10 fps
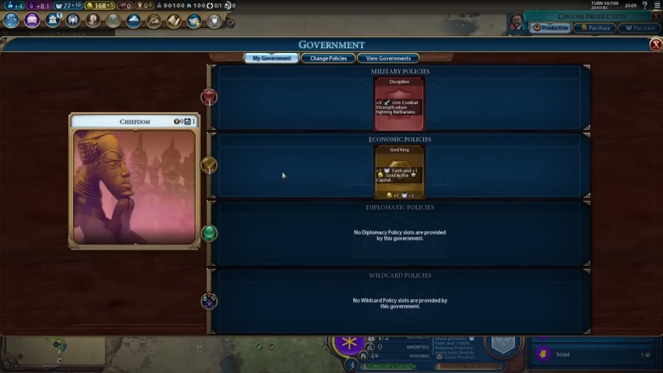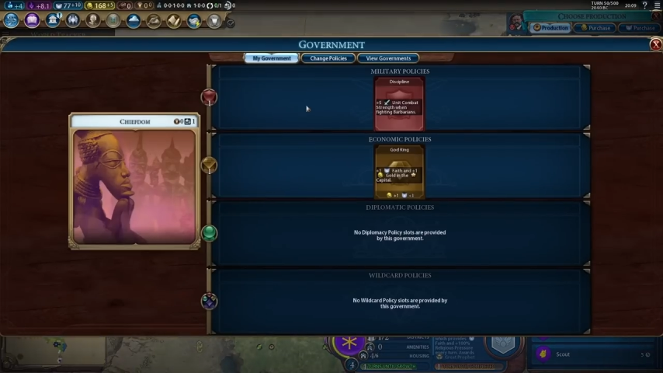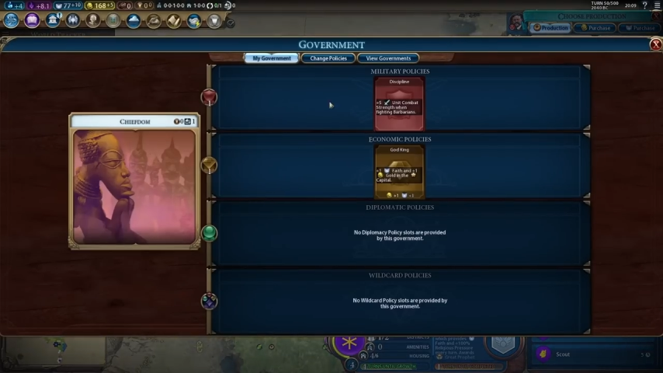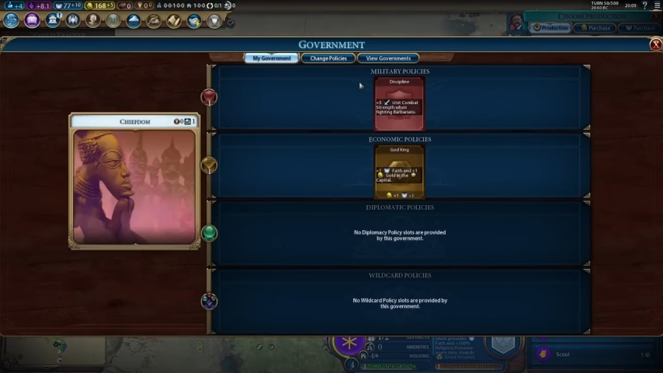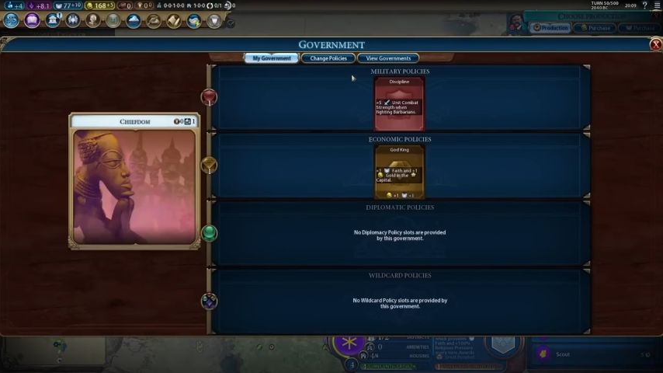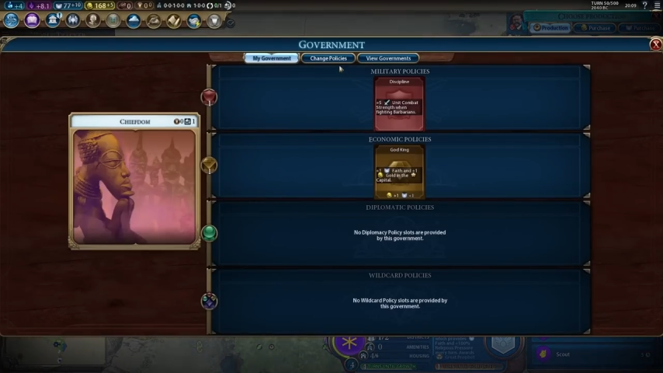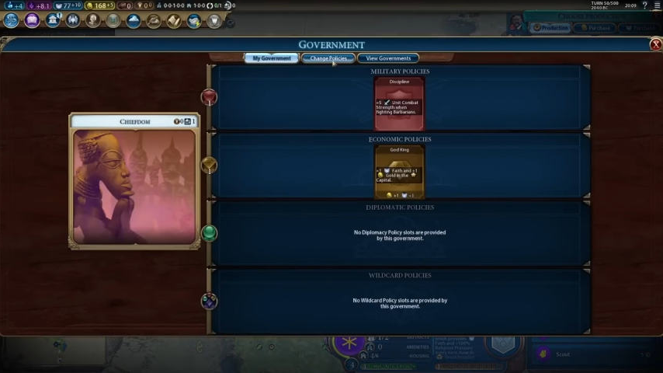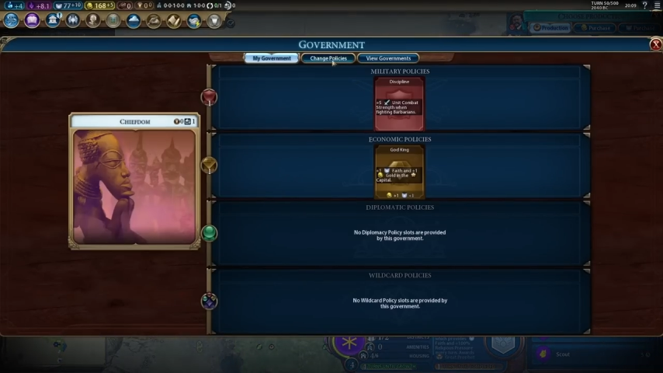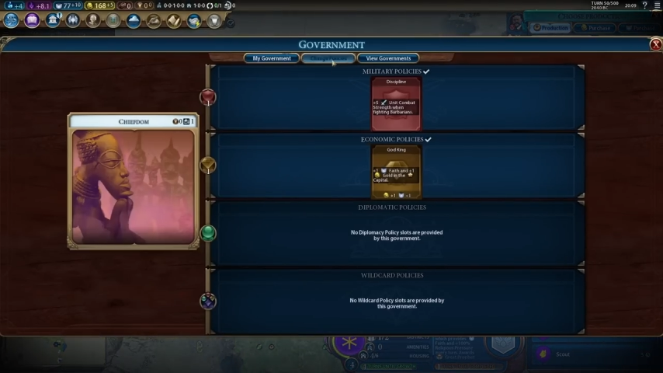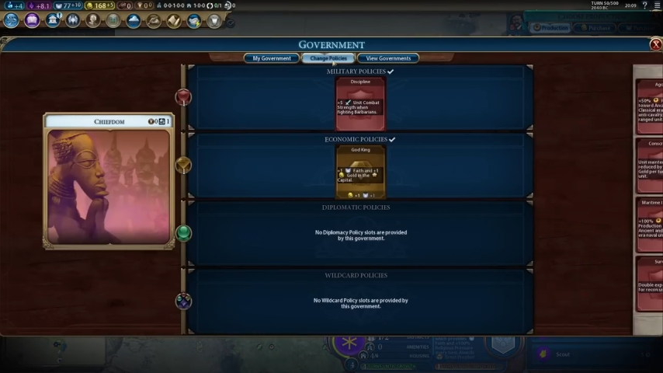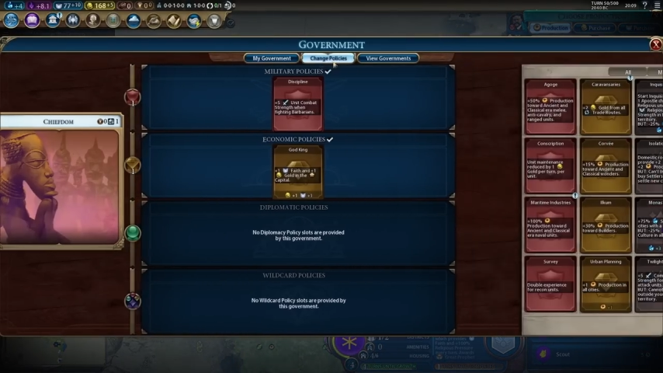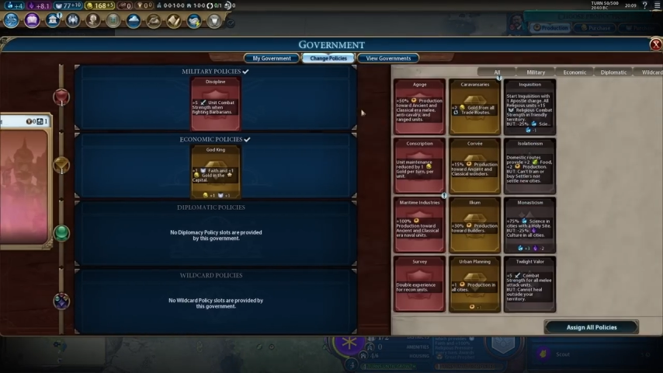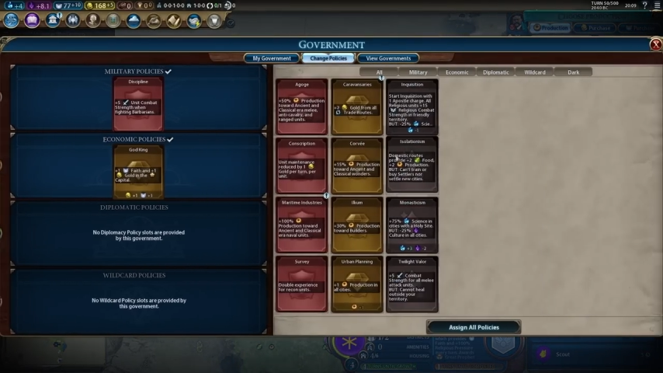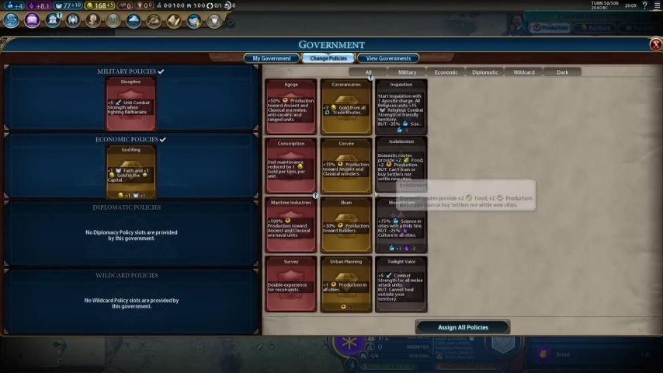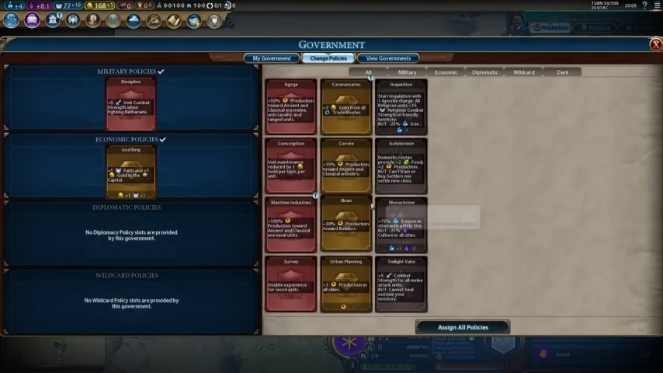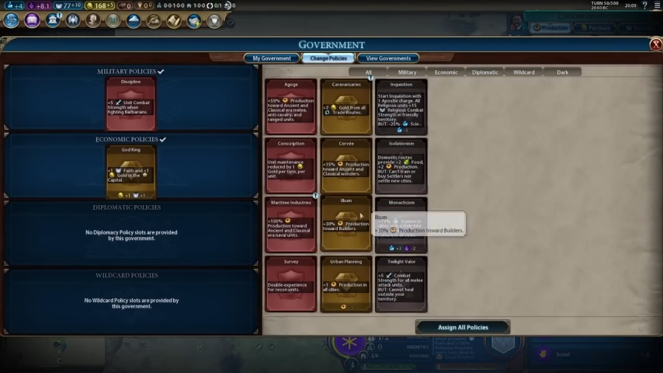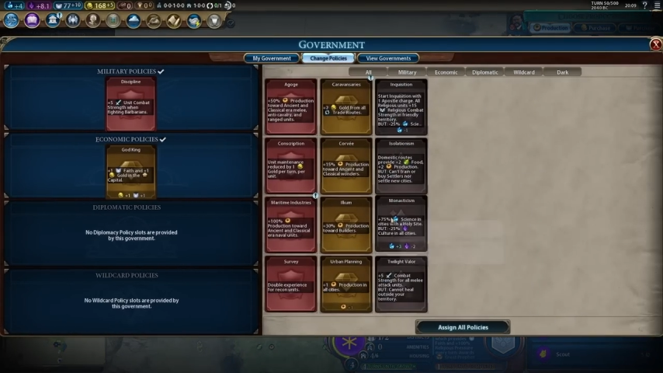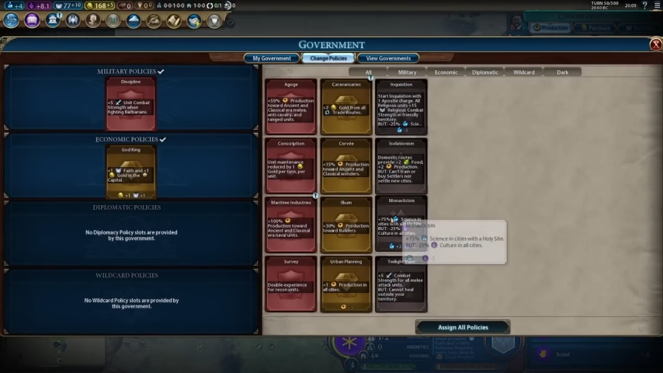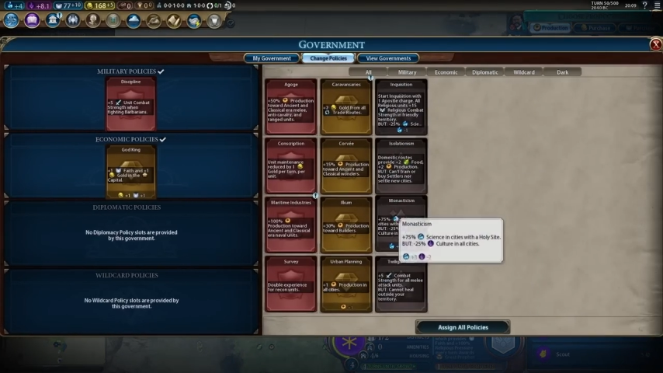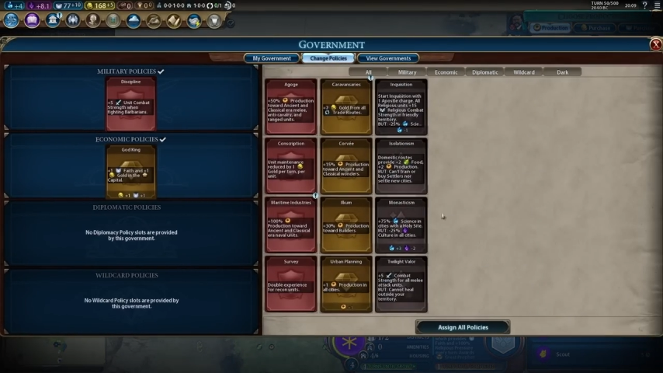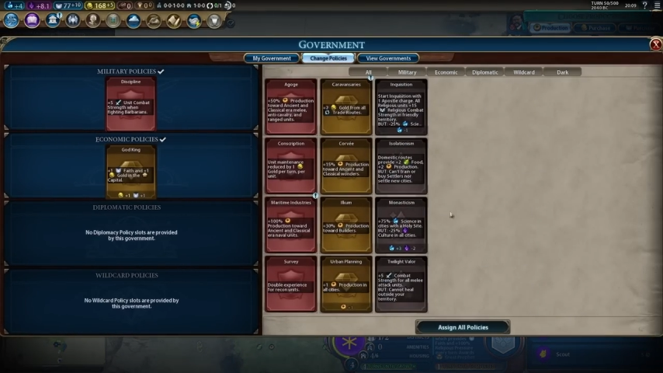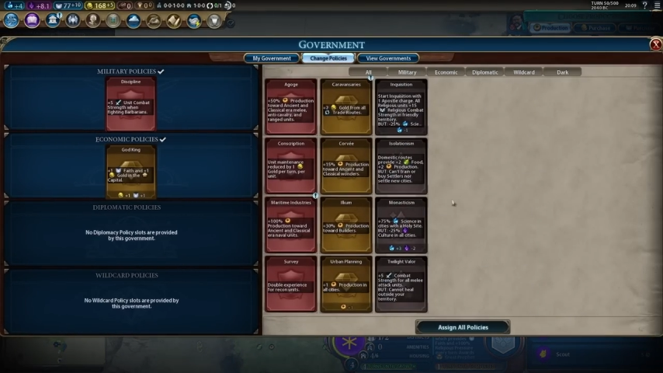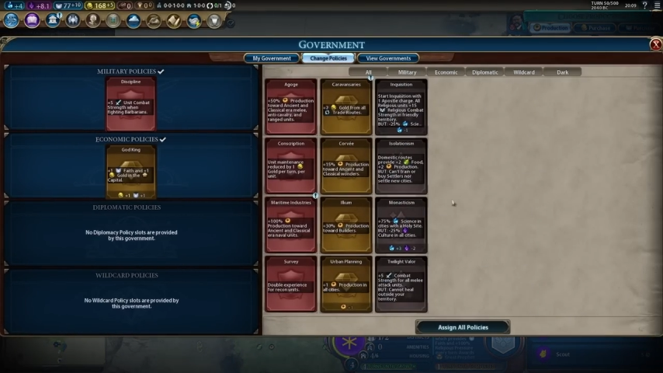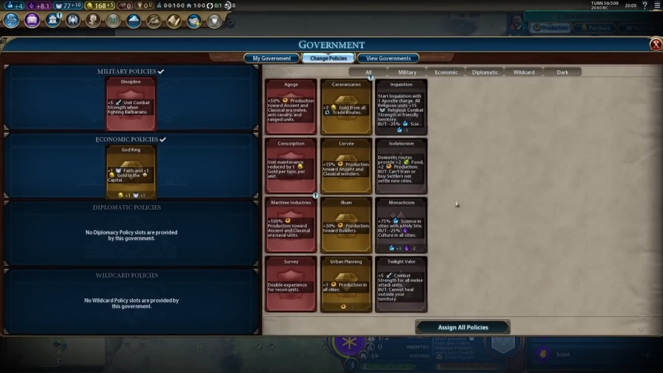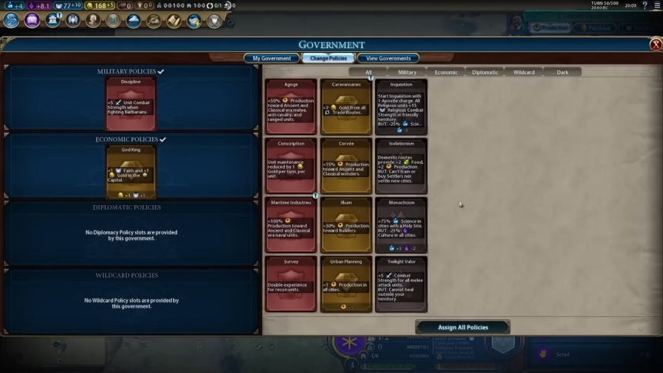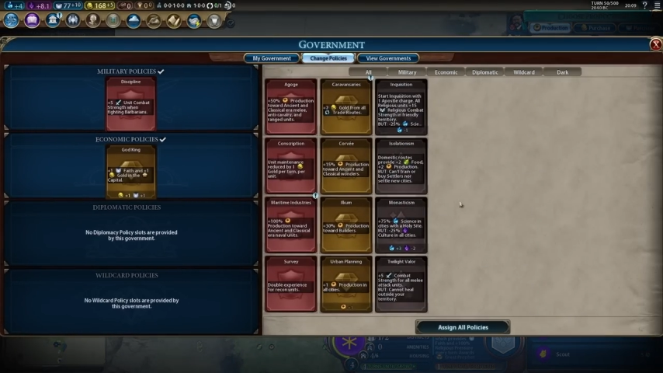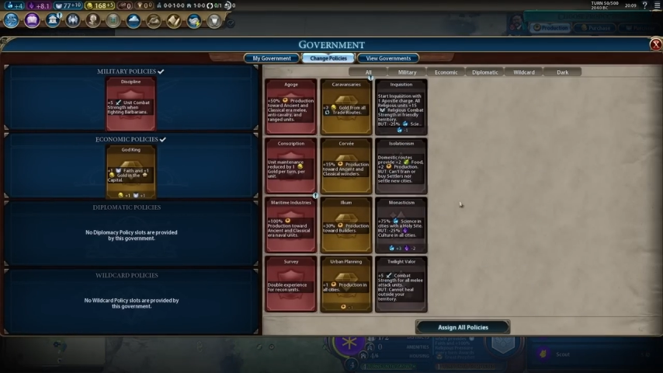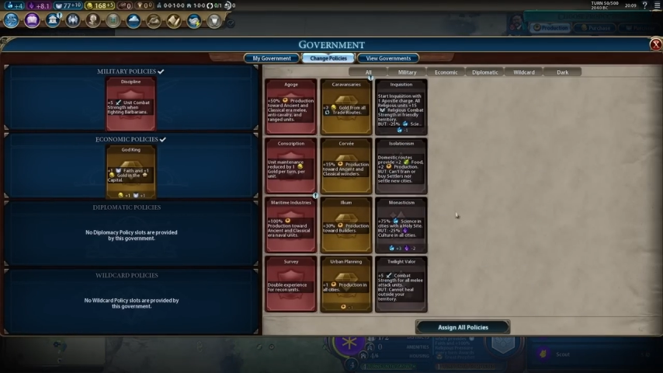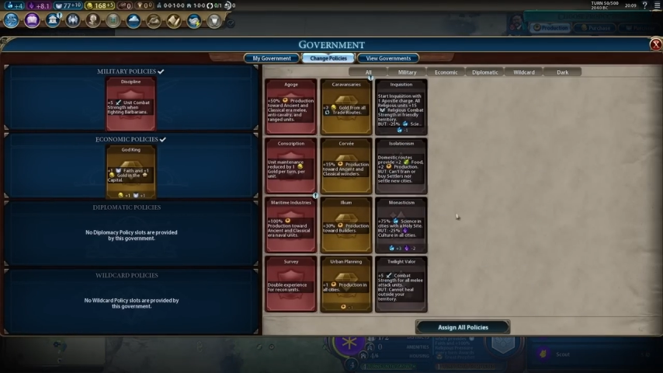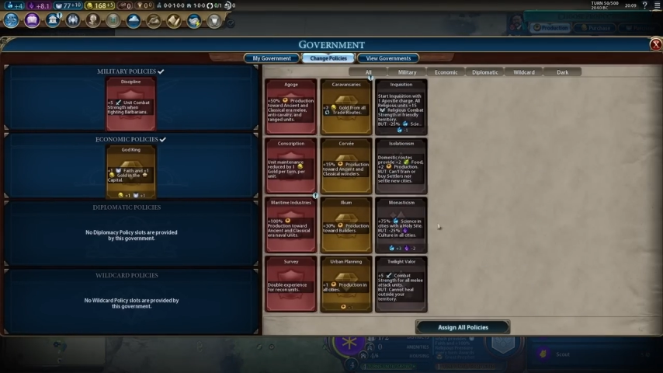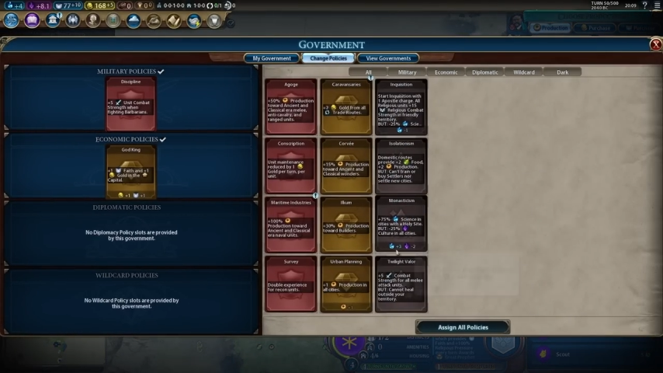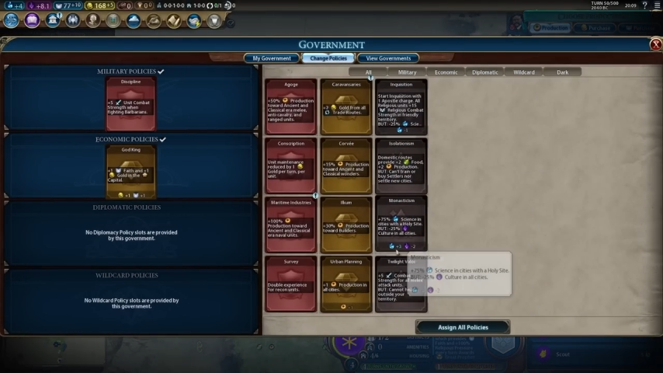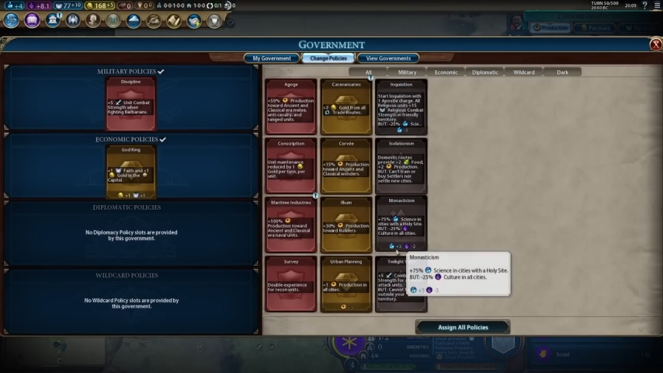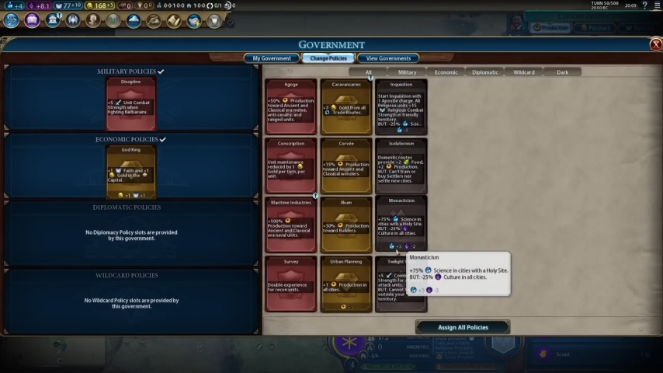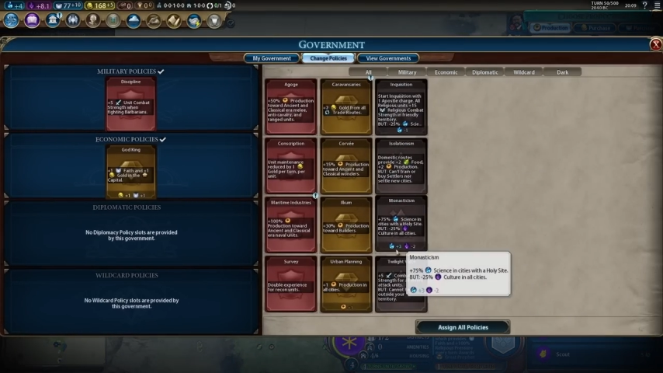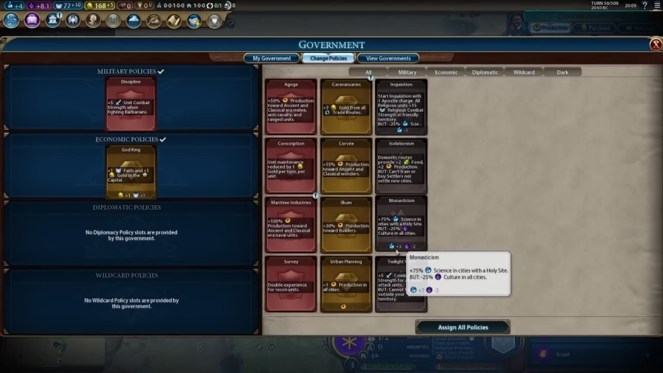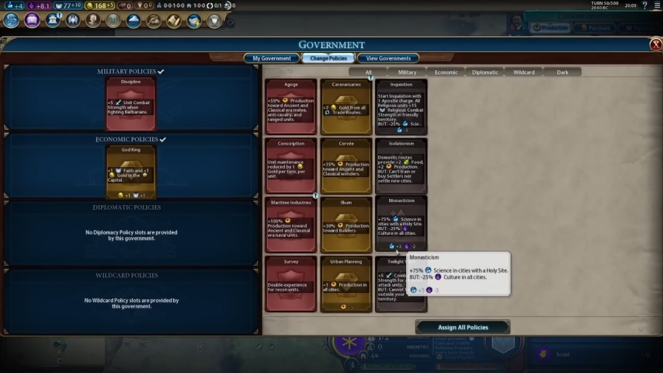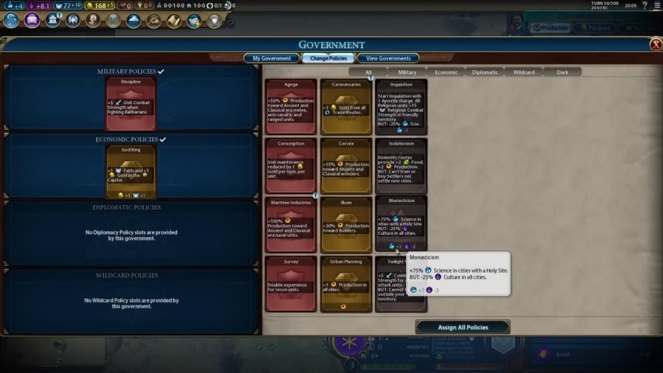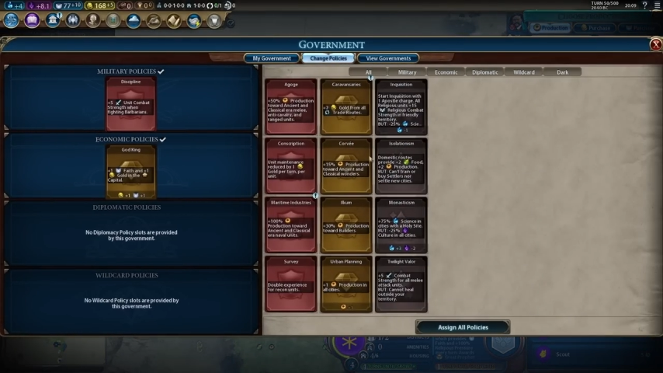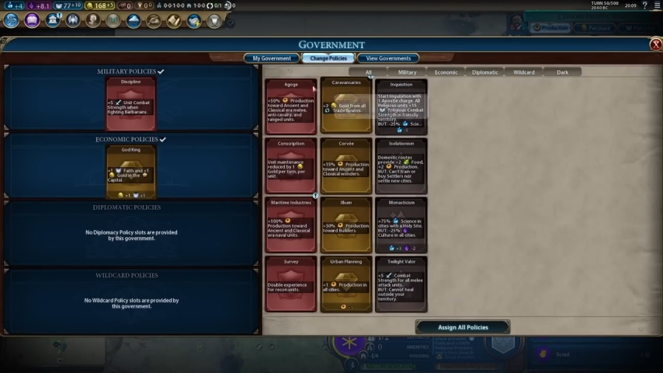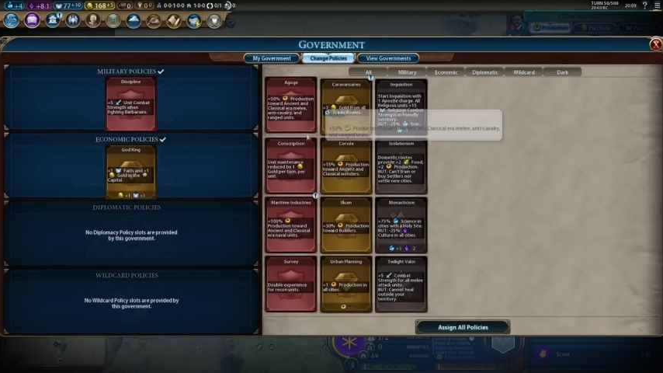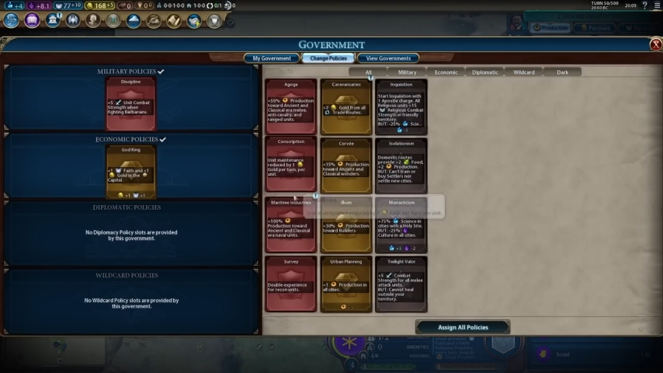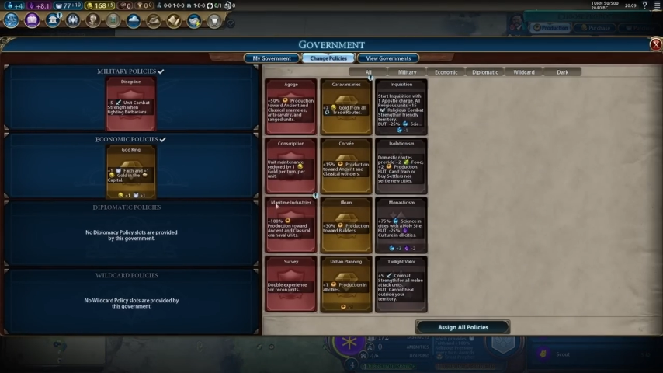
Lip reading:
(no speaker visible)